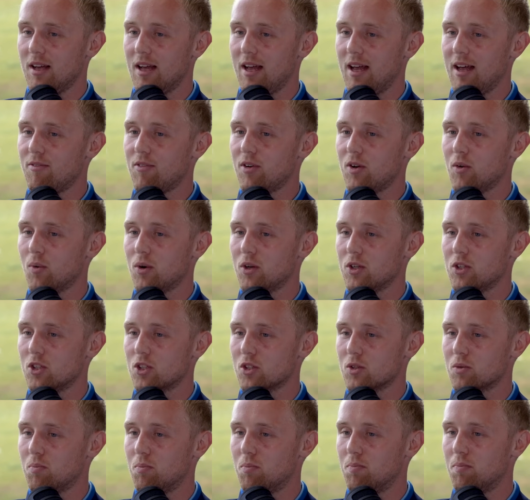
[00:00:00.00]
everyone
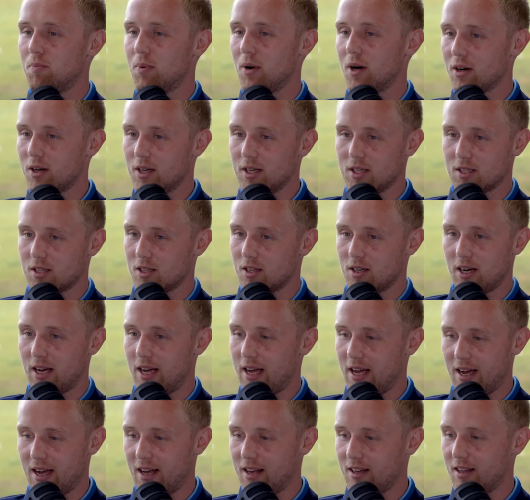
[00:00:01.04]
just buries their
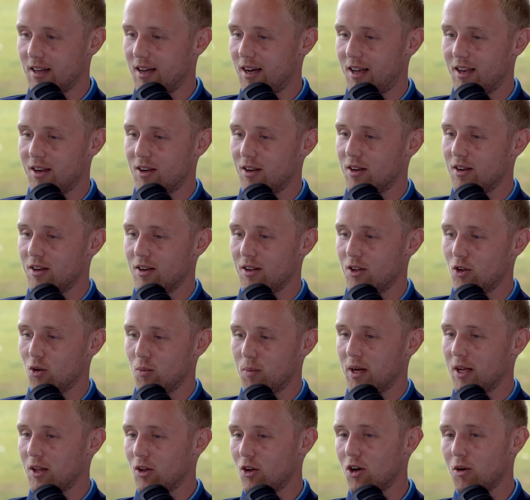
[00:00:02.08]
head, and there'll
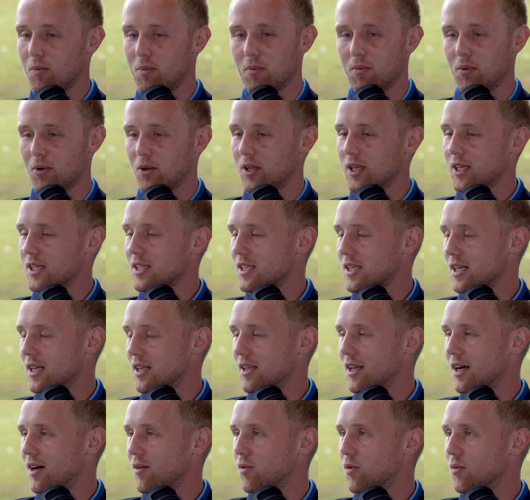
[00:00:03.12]
be a lot of people
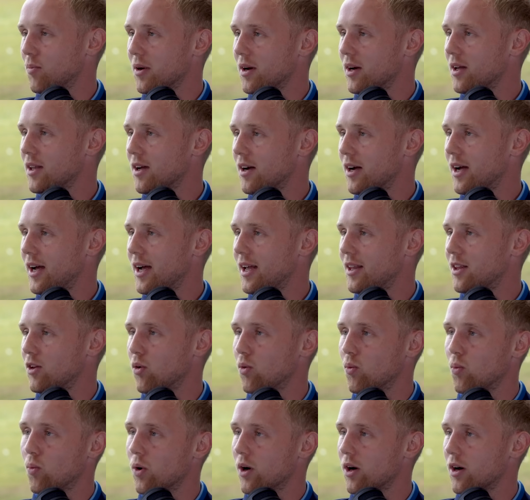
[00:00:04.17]
listening that will bury their head,
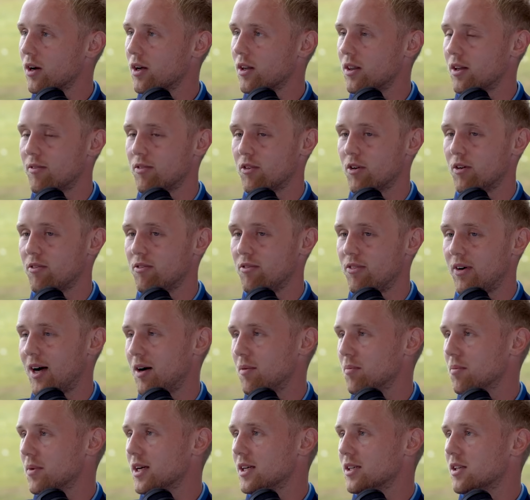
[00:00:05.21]
they'll work, they've got
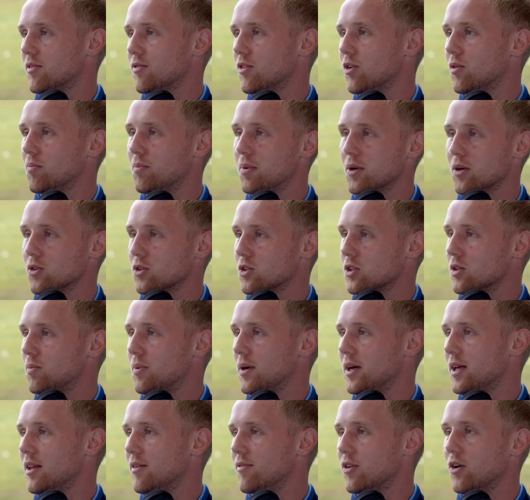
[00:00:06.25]
families, they've got bills to
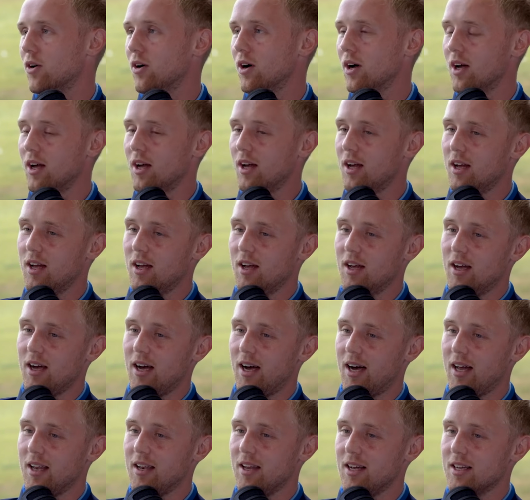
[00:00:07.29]
pay,
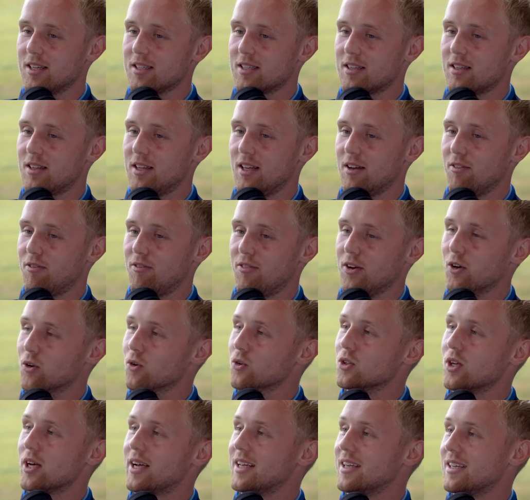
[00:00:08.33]
and it
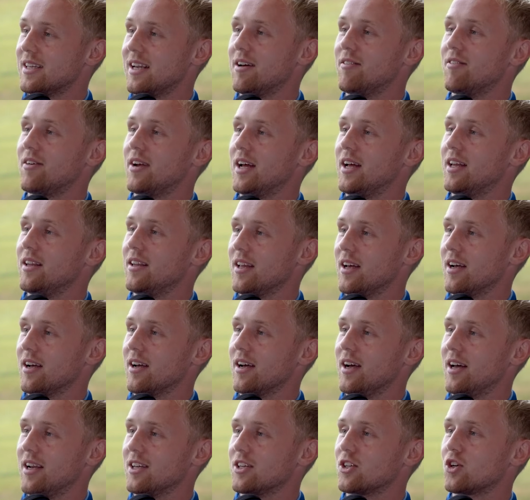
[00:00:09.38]
feels like it's never ending
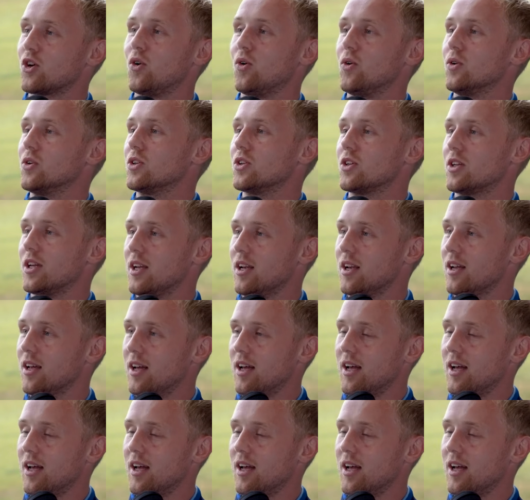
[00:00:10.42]
and it's constant.